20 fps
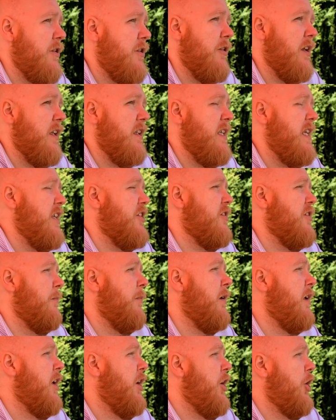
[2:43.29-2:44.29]
You can teach them
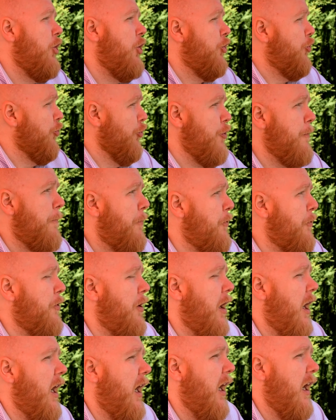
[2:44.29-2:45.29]
group
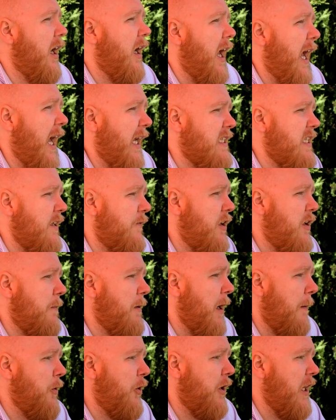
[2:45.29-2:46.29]
activity
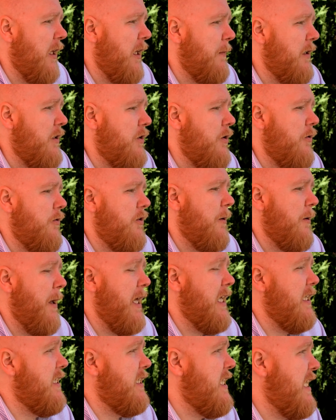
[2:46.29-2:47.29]
by putting them into
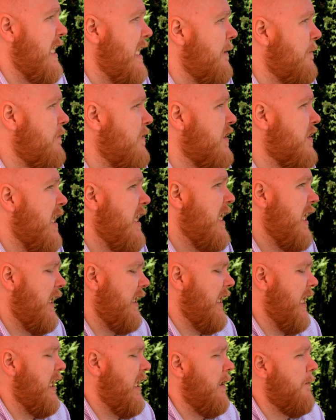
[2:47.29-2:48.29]
debate teams,
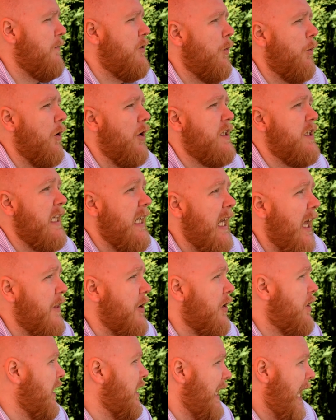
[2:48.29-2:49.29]
getting them to work together
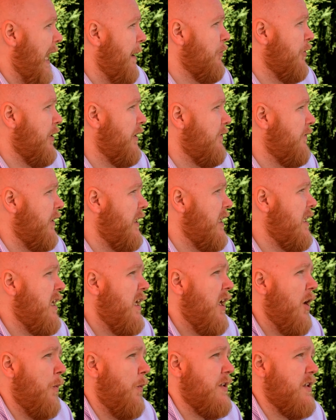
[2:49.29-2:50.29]
collaboratively,
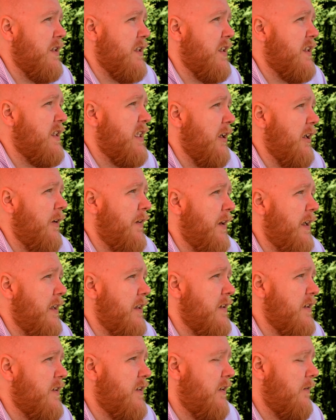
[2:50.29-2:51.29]
which is a skill that
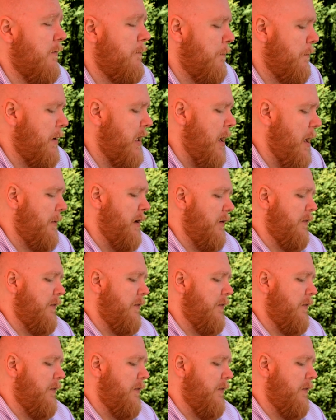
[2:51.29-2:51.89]
is becoming